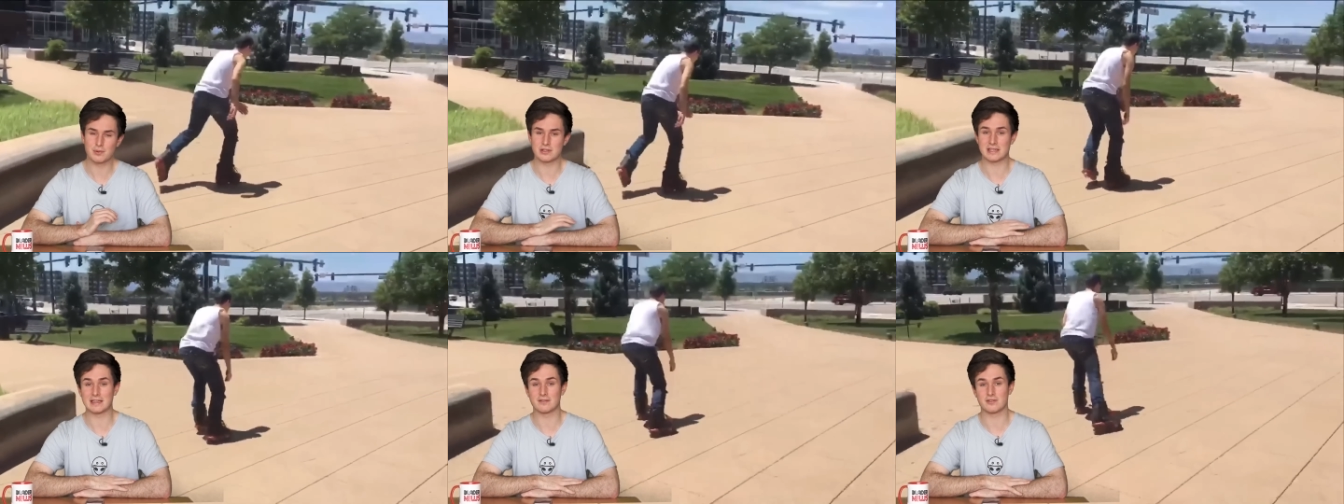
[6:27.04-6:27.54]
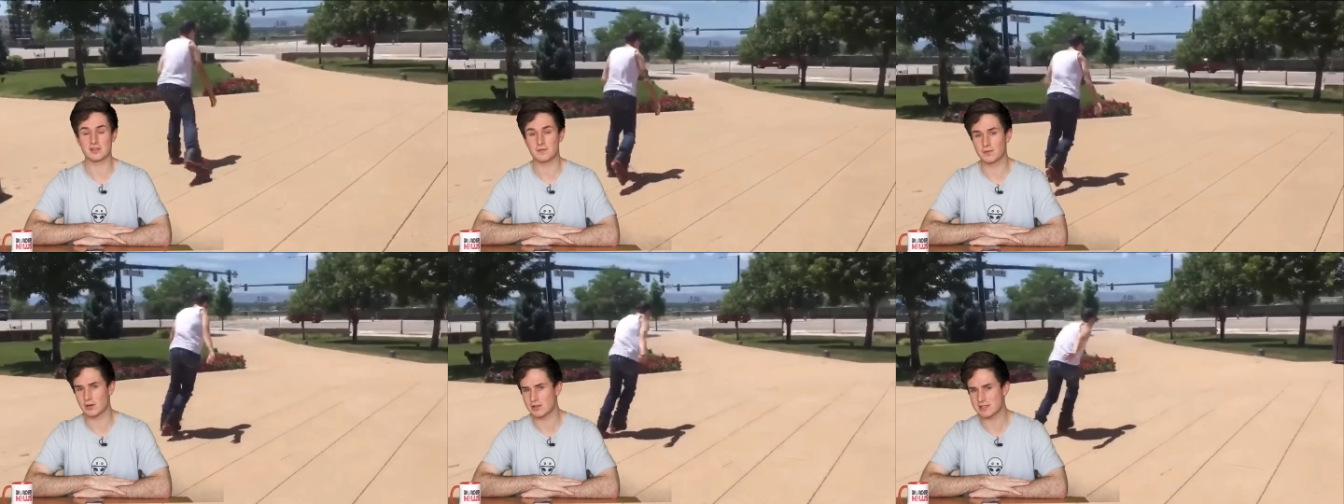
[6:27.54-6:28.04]
put together his
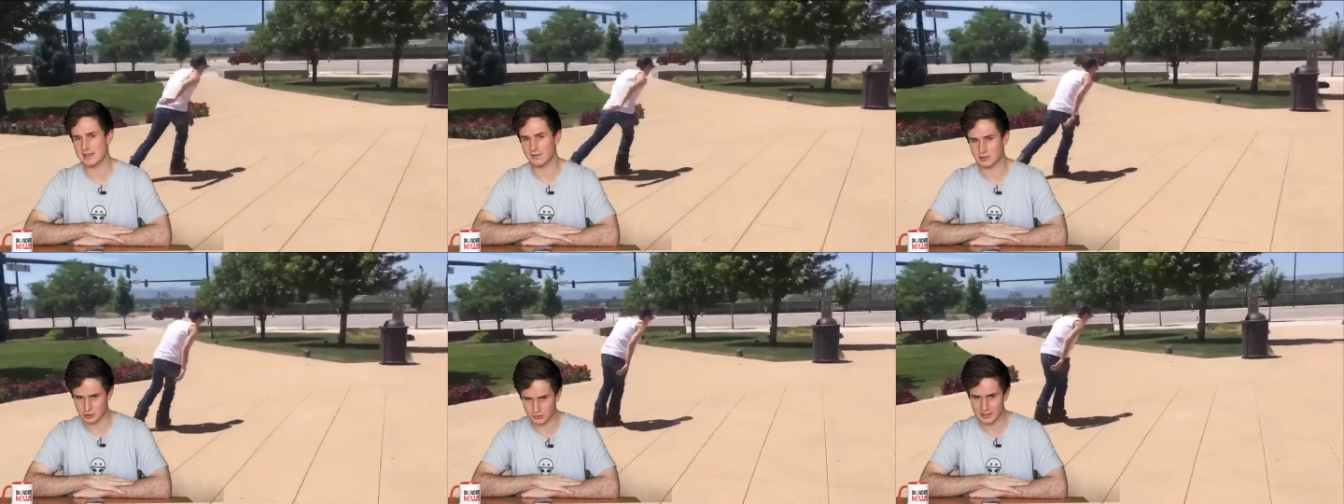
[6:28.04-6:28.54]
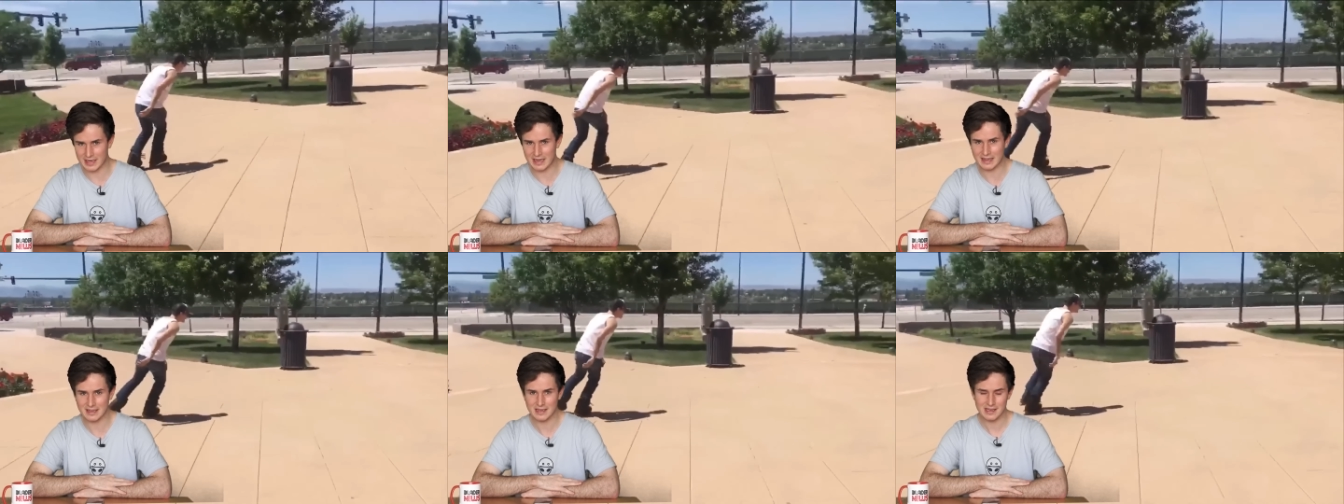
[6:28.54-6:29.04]
first ever street
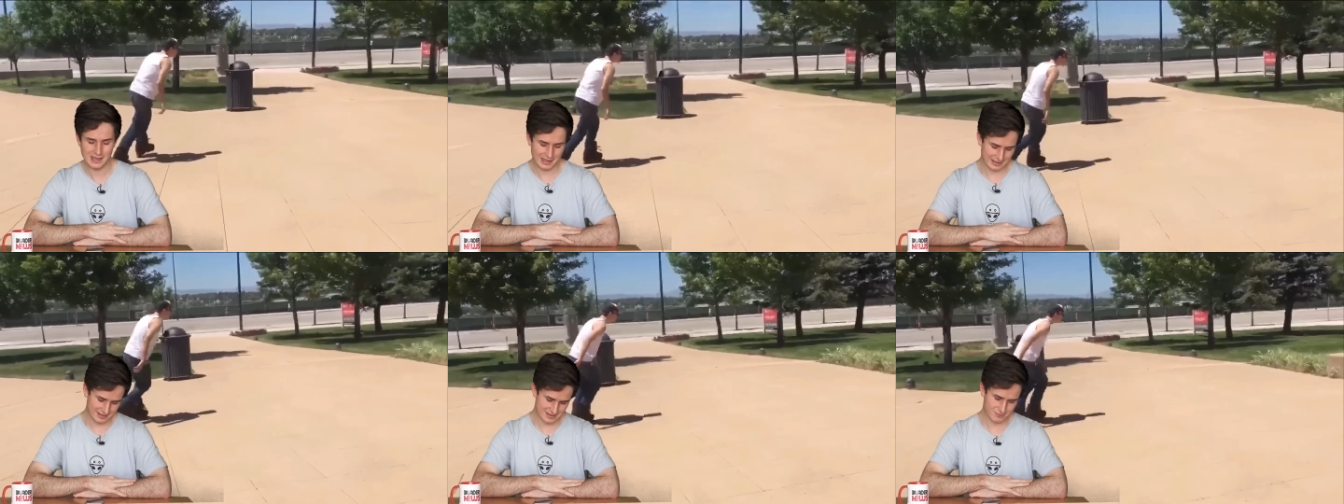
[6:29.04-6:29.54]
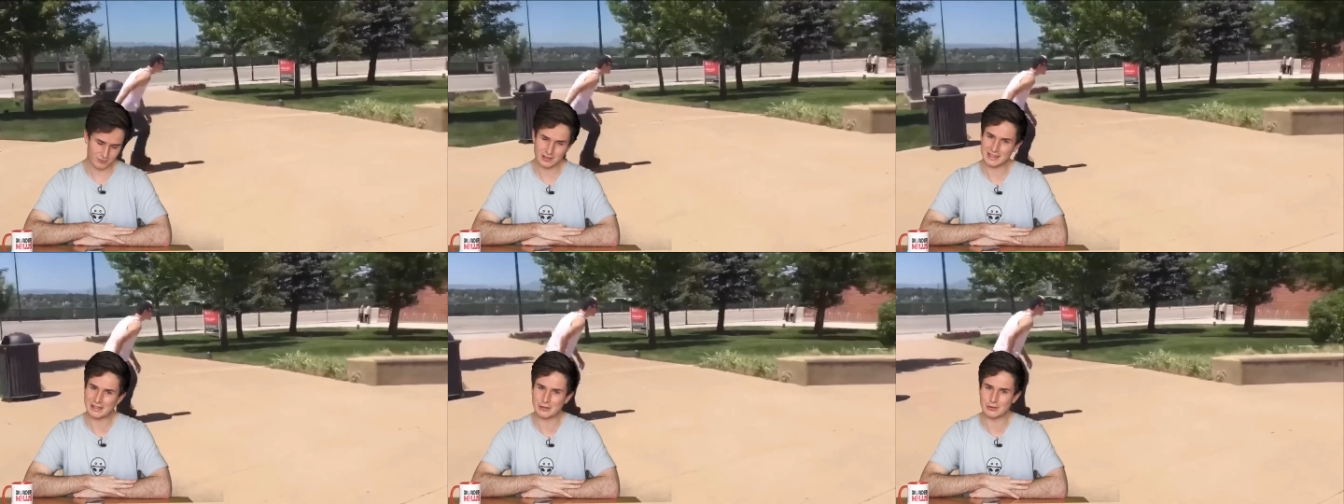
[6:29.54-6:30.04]
edit, and it's
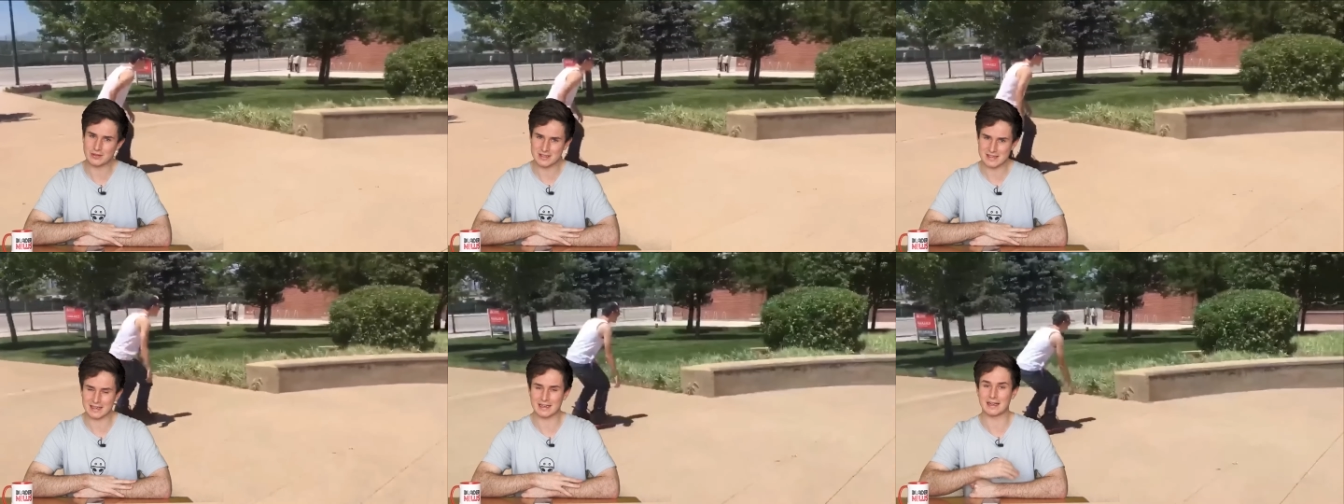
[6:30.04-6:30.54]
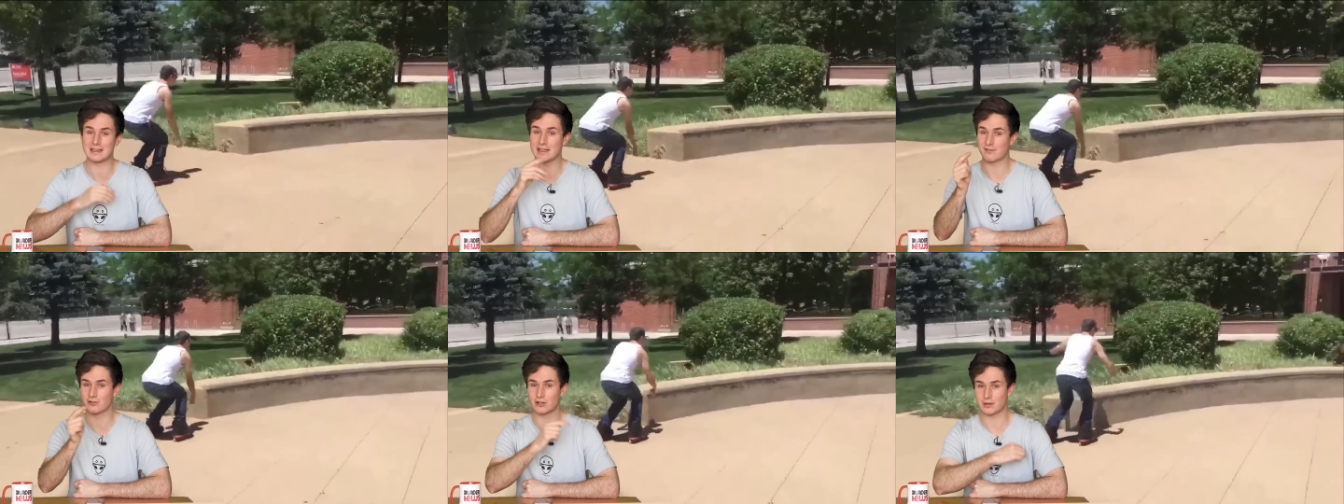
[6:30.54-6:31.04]
really cool and sick, and I
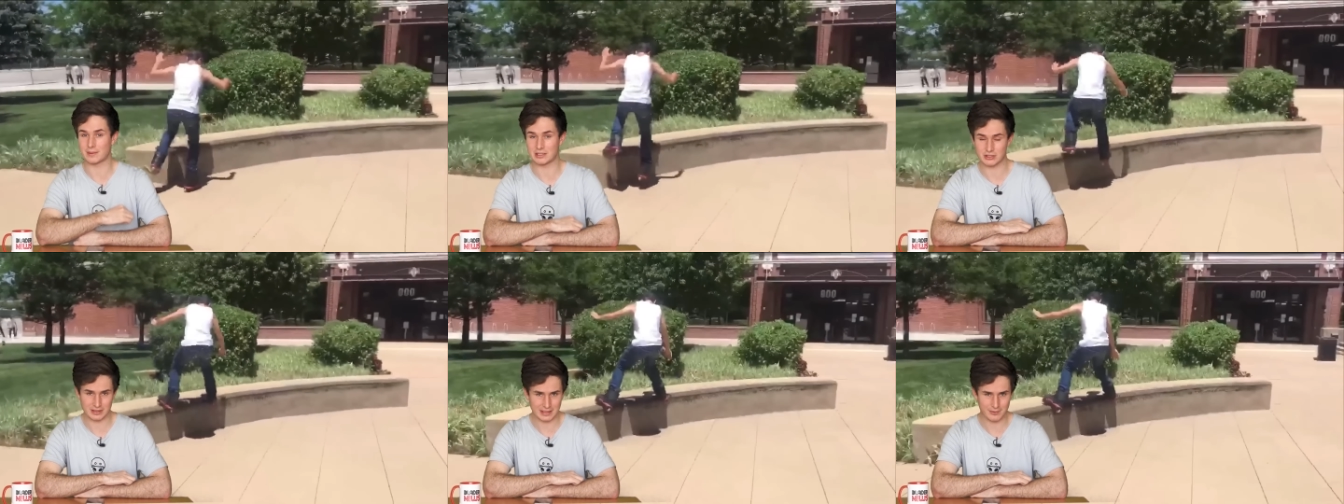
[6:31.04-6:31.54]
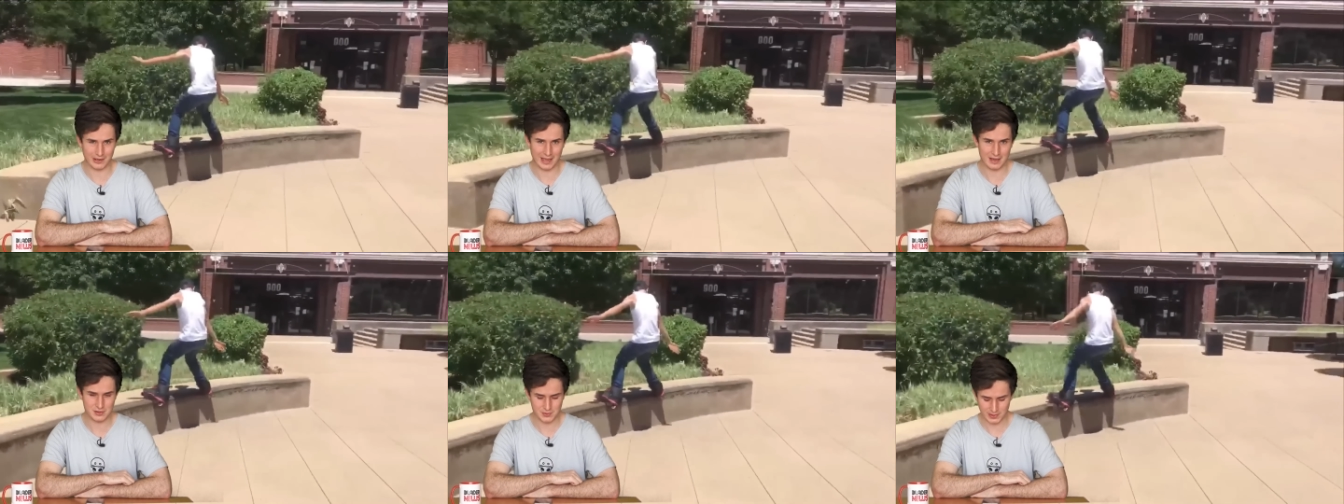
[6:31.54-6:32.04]
definitely recommend checking that one out as